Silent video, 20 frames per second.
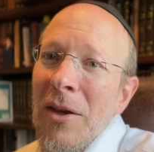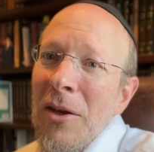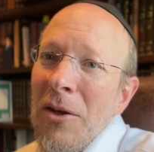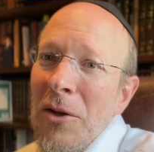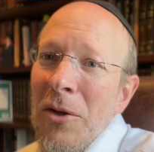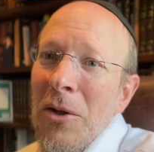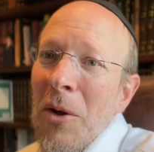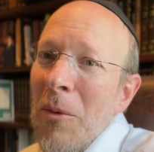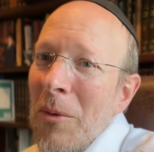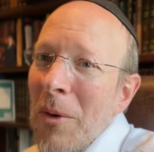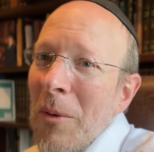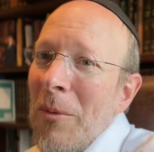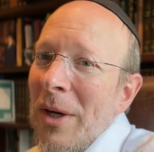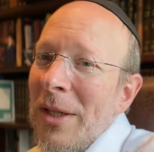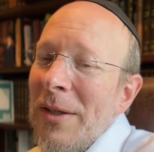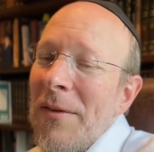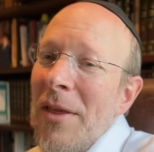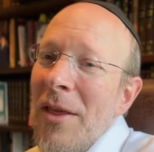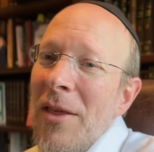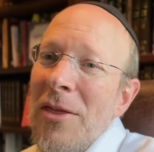You know,
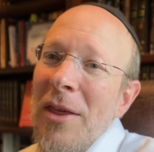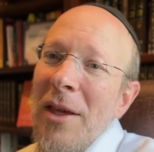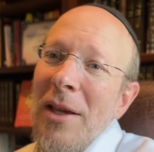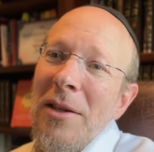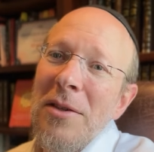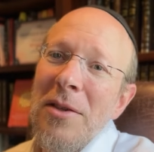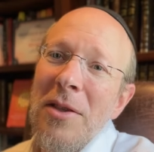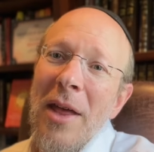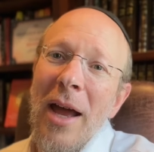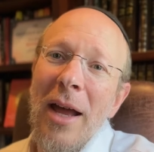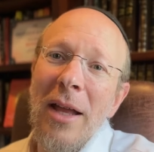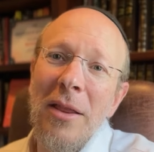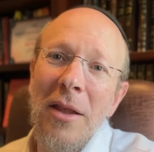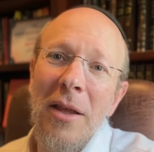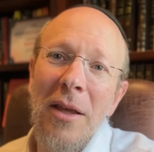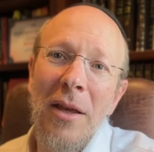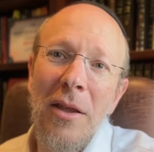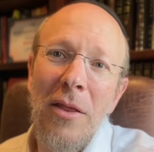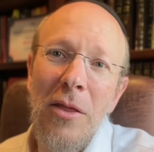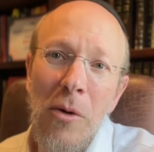one of the things that
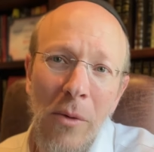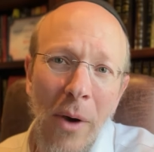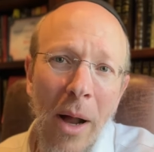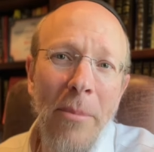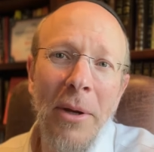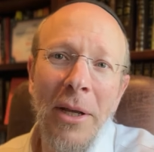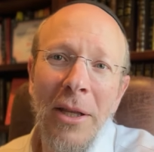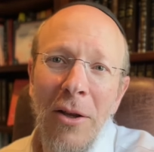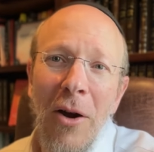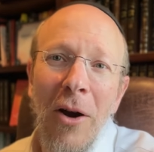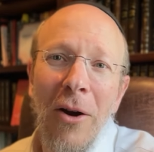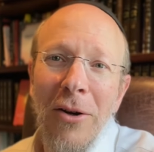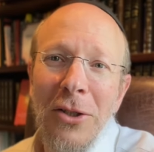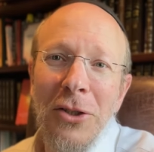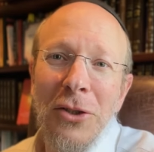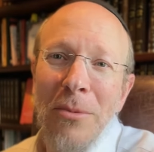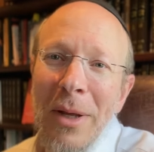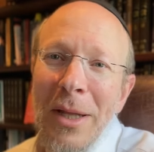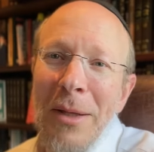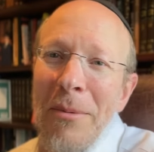the Rebbe
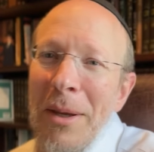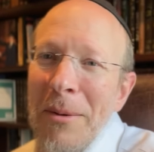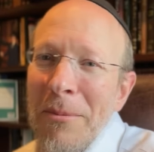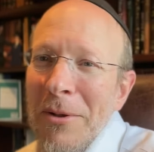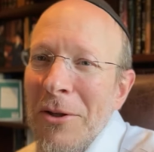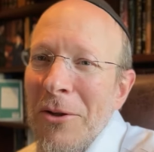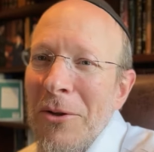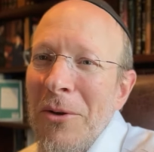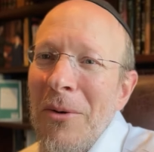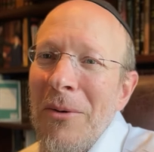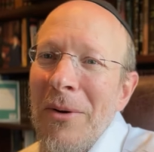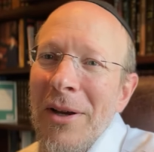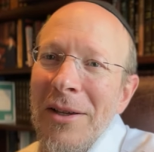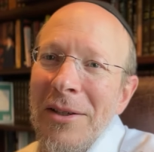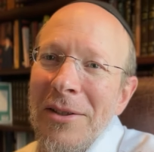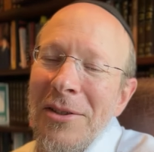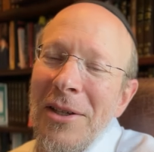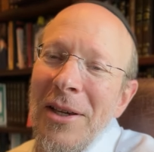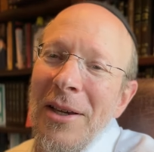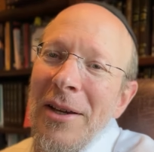encouraged many people to do
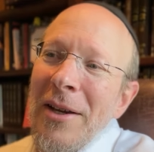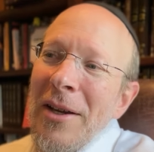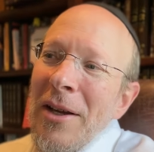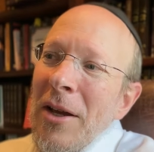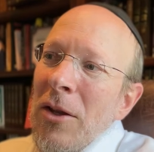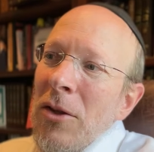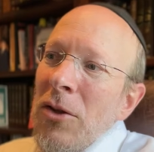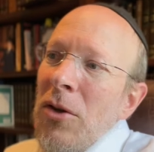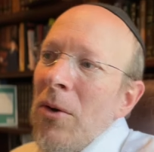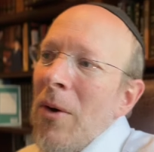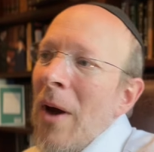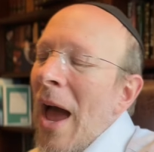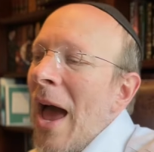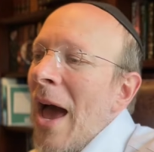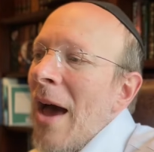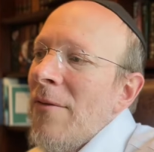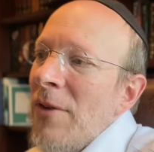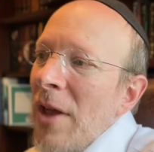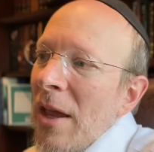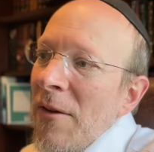is to
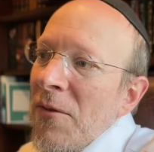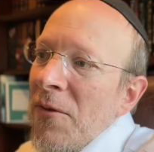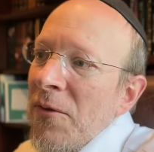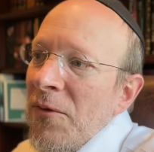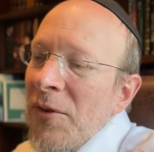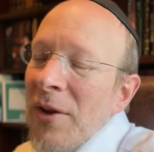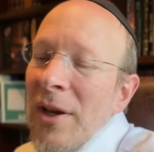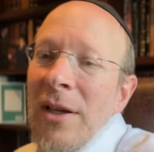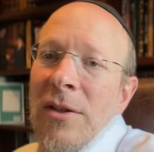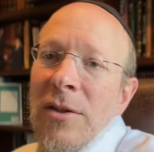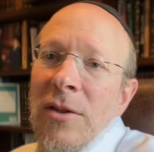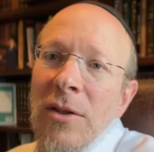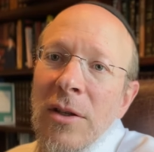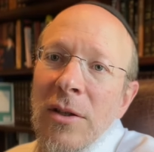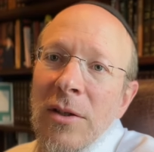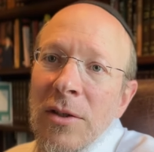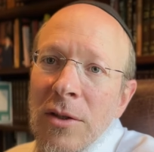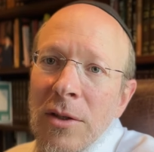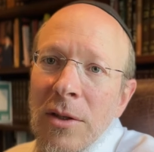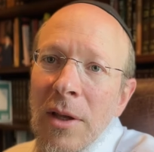have a
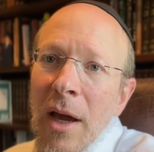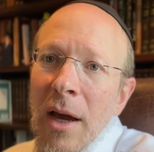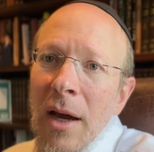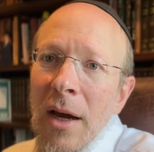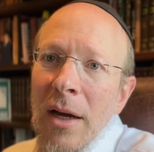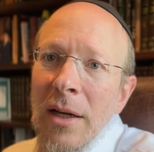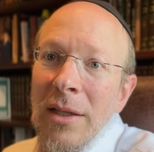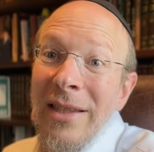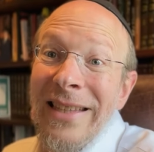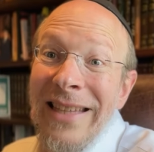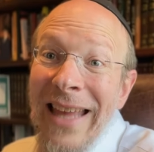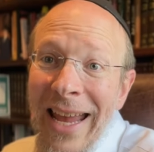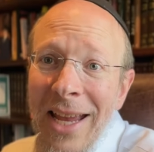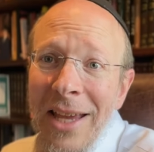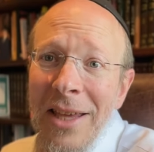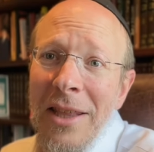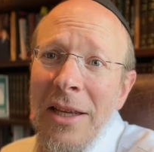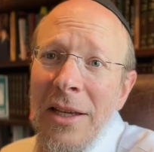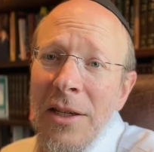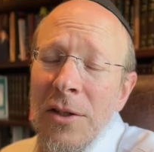fixed uh,
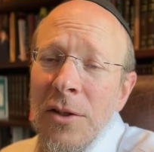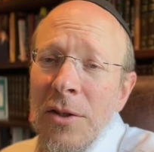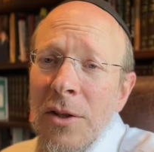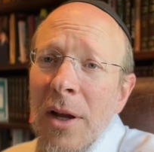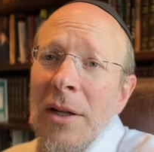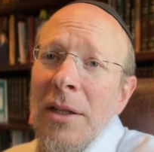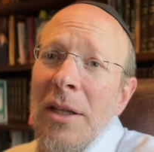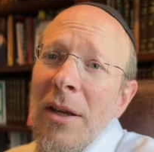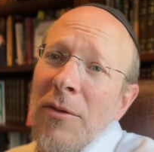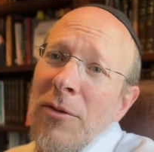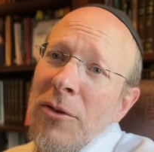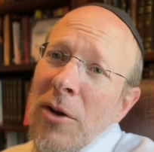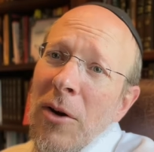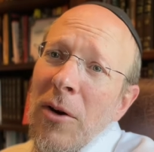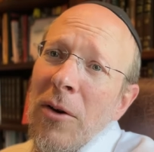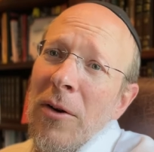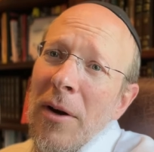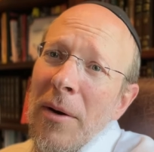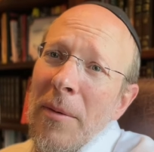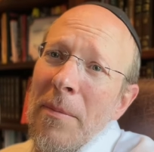daily study of
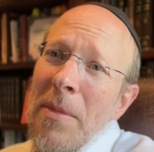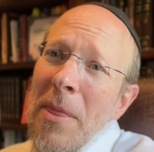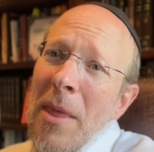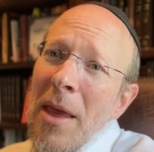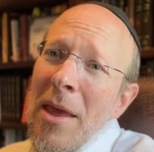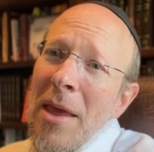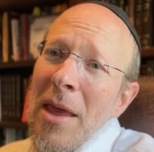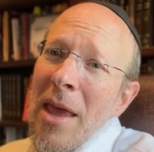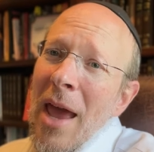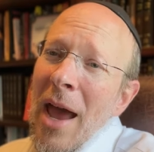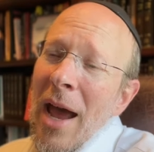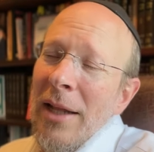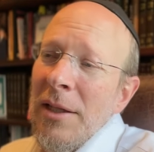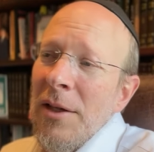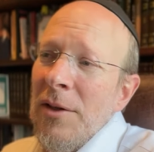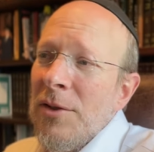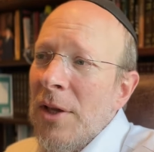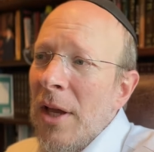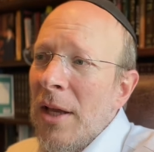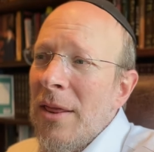Torah. And
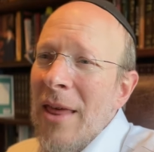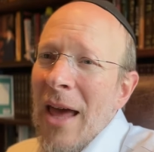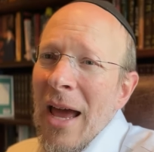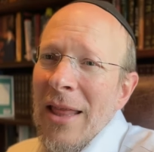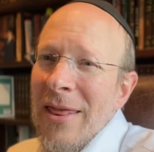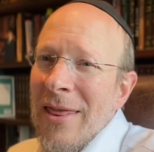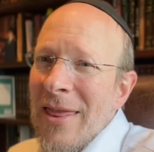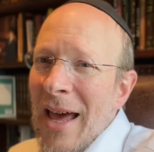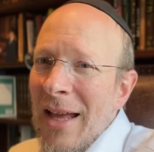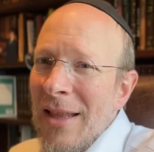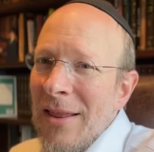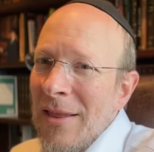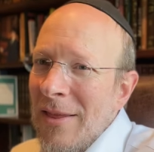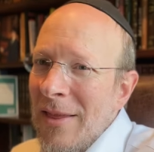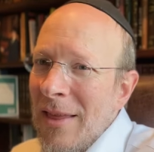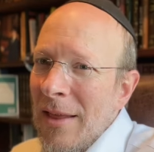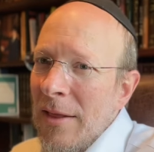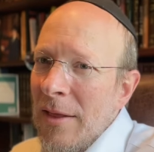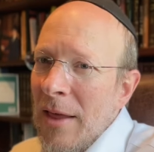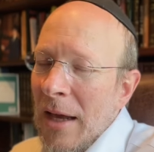you said that that
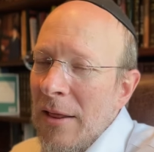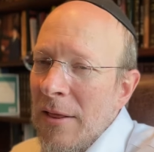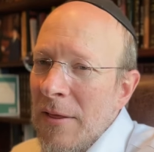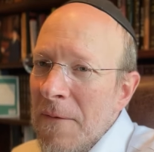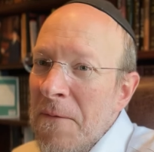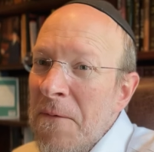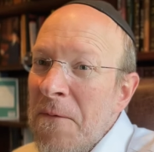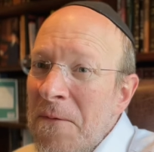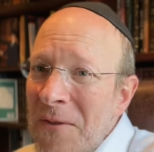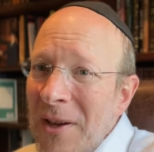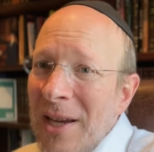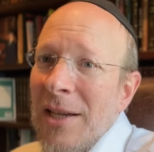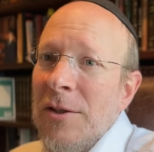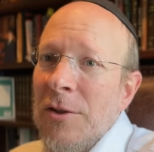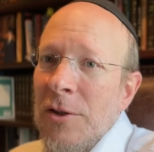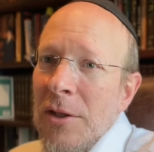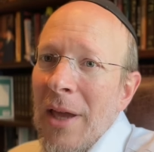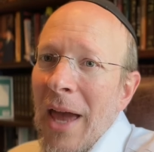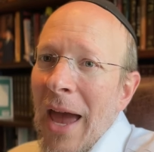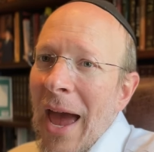that the
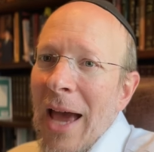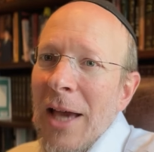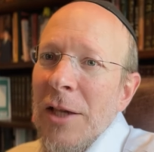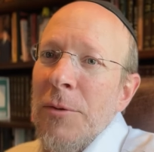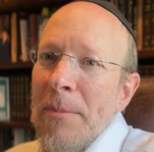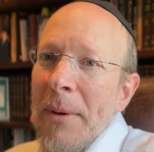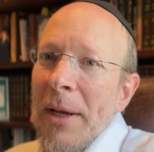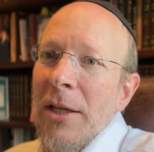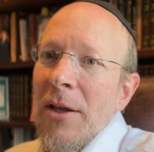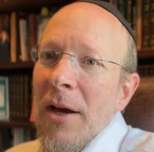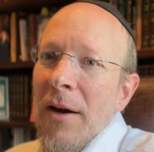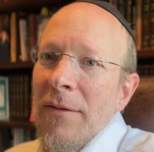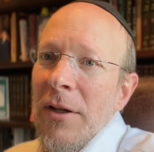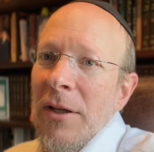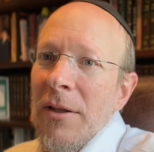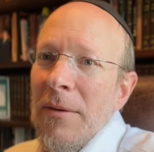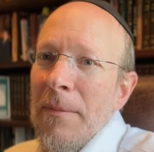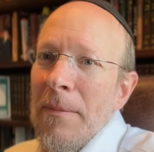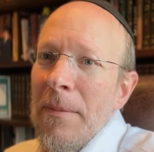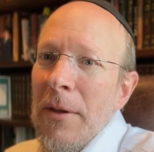fixed aspect of
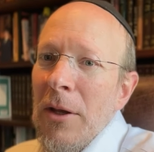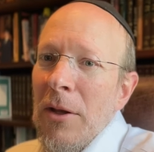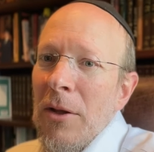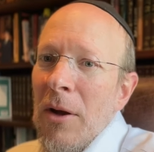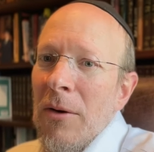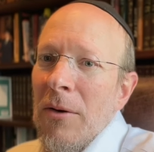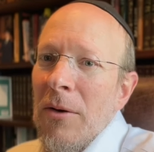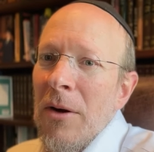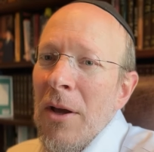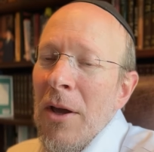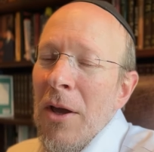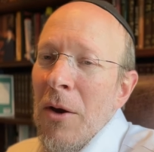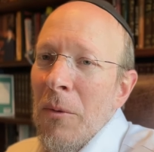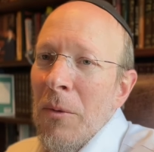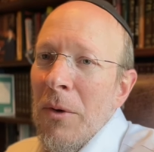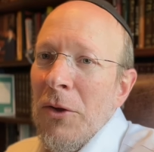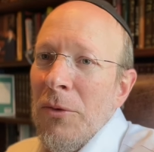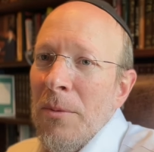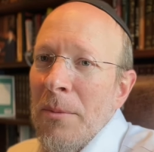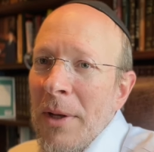it, you know,
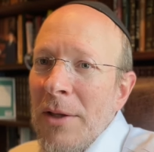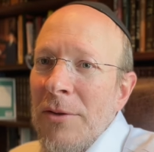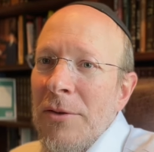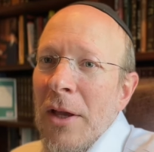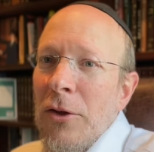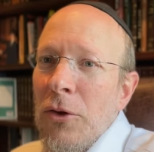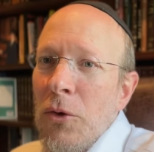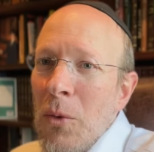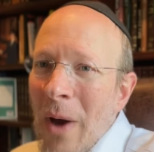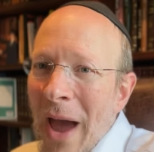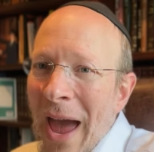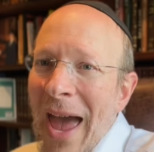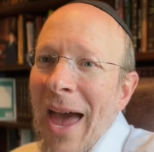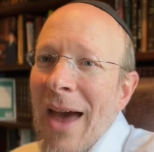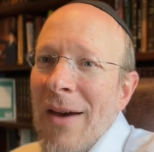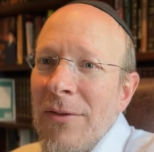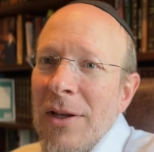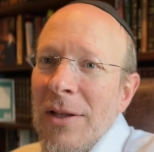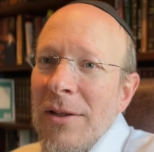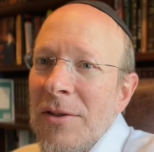which means that you
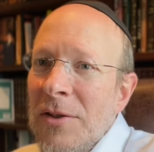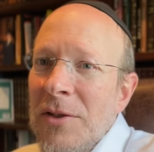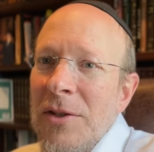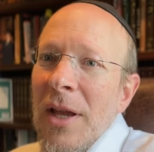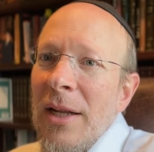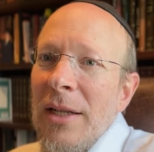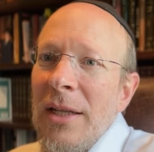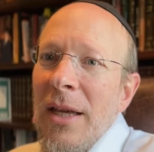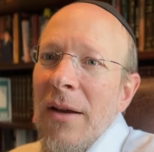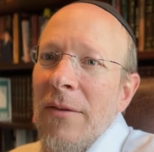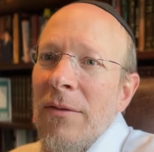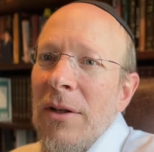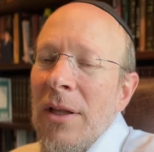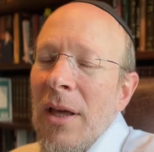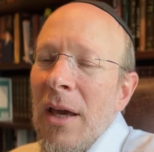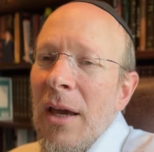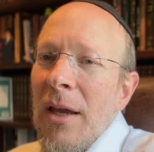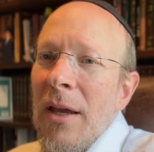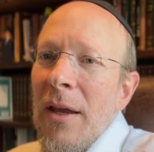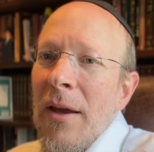have it steady every
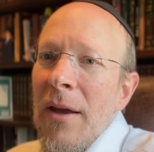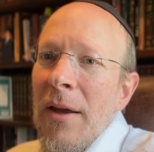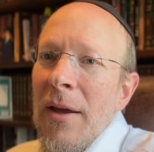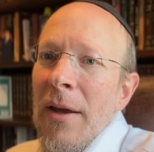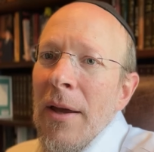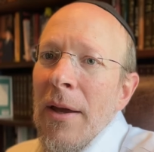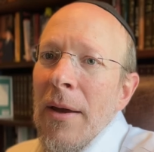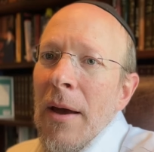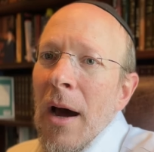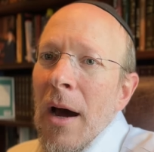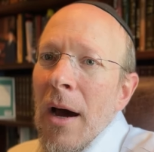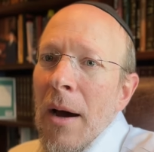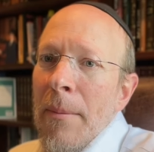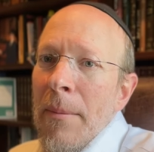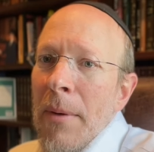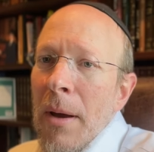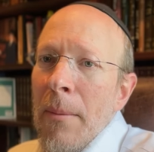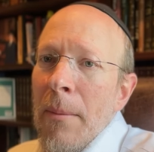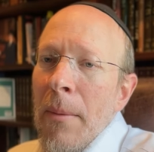day um,